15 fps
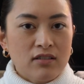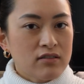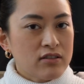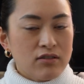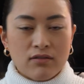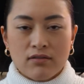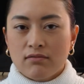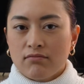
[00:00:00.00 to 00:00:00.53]

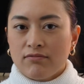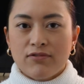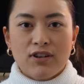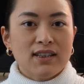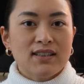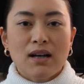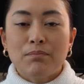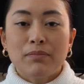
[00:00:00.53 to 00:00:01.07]
So, for
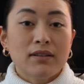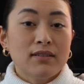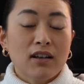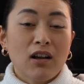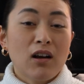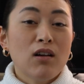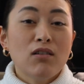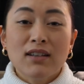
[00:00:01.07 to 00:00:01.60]
example,
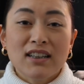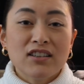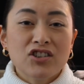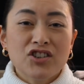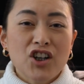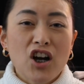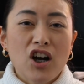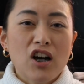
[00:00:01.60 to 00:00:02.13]
the clothing
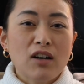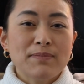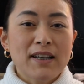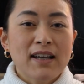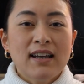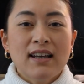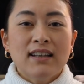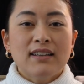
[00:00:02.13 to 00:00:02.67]
shops,
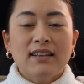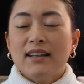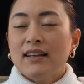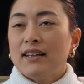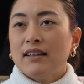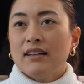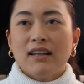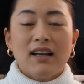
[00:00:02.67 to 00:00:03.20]

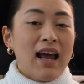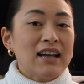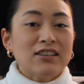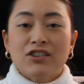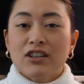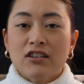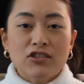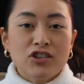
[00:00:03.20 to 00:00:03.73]
the
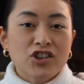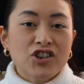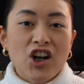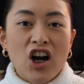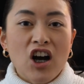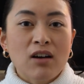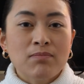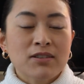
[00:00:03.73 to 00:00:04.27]
electrical
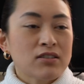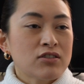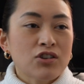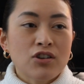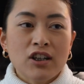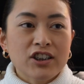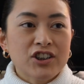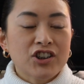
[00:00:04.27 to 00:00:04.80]
shops,
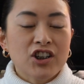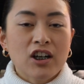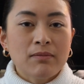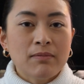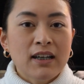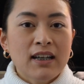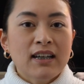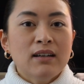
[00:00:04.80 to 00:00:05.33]
toy
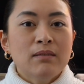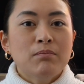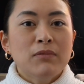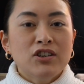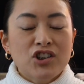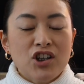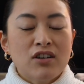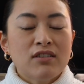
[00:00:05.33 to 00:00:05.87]
shop,
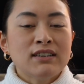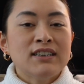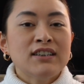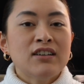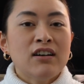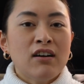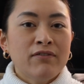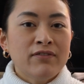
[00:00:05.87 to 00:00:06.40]

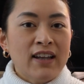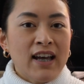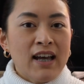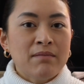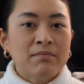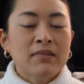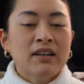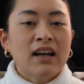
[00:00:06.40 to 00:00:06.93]
majority of
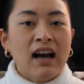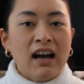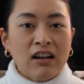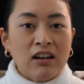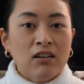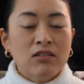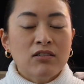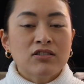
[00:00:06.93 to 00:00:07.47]
them are
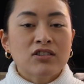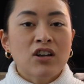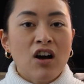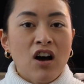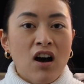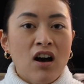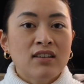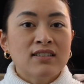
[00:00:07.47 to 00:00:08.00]
closed
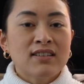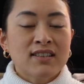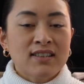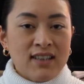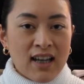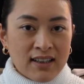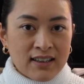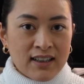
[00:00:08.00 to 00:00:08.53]
on
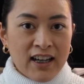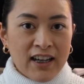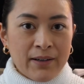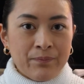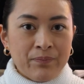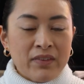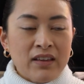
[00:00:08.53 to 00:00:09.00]
Sunday.